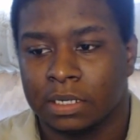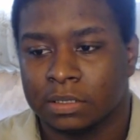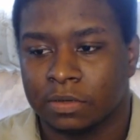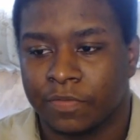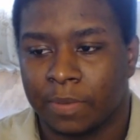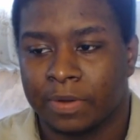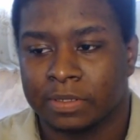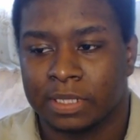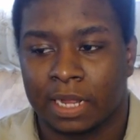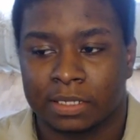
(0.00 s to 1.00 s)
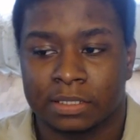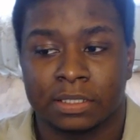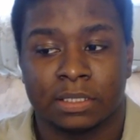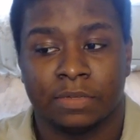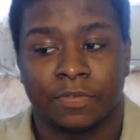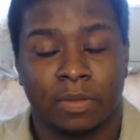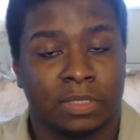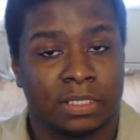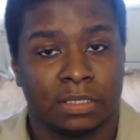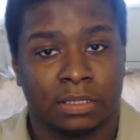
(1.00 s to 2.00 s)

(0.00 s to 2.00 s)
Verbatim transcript: so the frame rate is locked at sixty frames, as you